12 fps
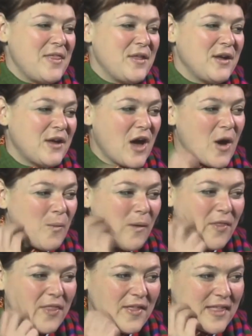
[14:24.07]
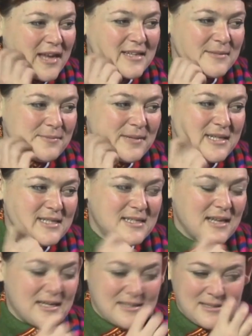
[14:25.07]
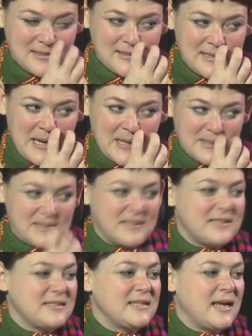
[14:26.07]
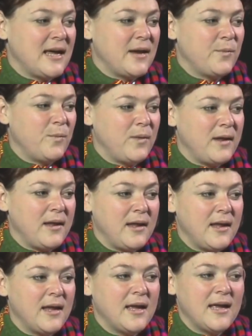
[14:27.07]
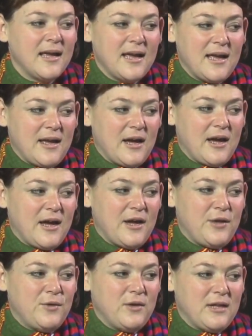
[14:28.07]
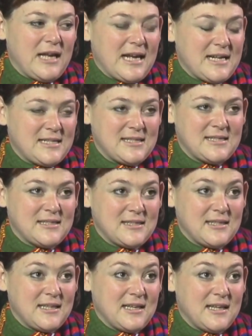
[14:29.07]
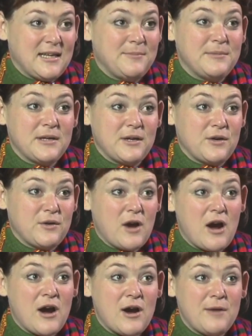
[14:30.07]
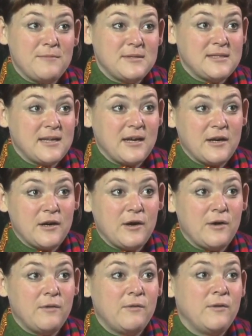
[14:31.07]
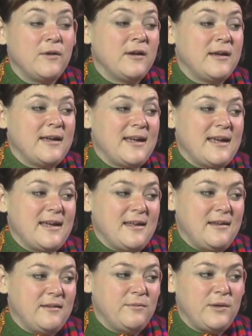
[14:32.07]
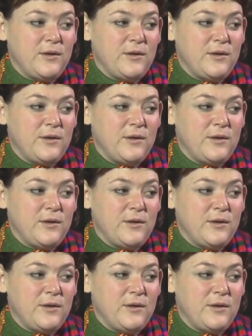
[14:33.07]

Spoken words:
think one thing that makes us distinct is that we utilize the karar, masenko, and